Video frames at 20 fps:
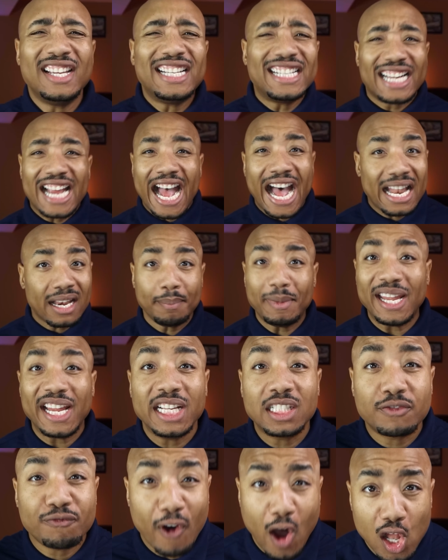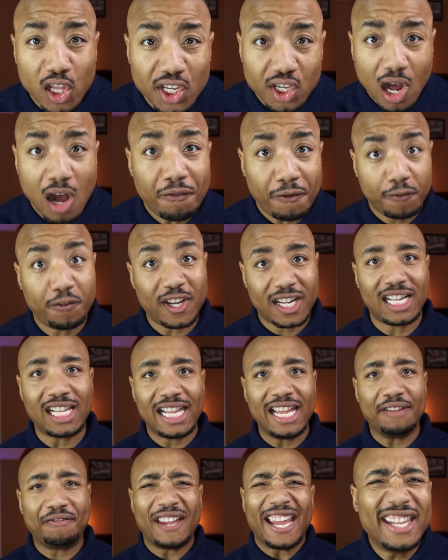The economy is falling off of a
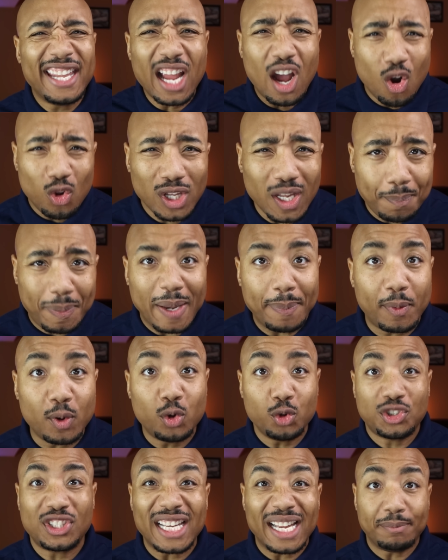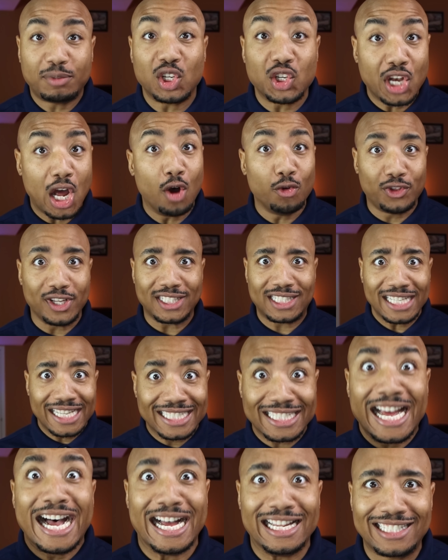cliff, and the only people who seem to know this
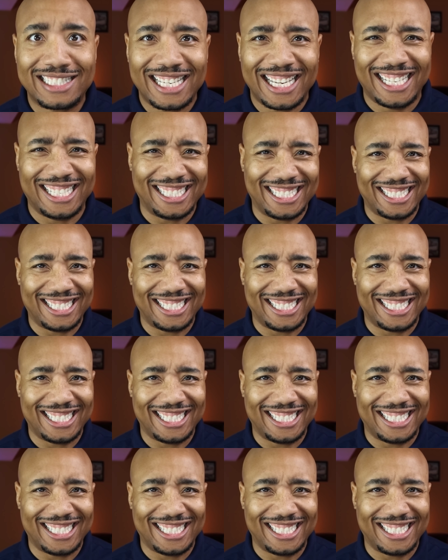is us.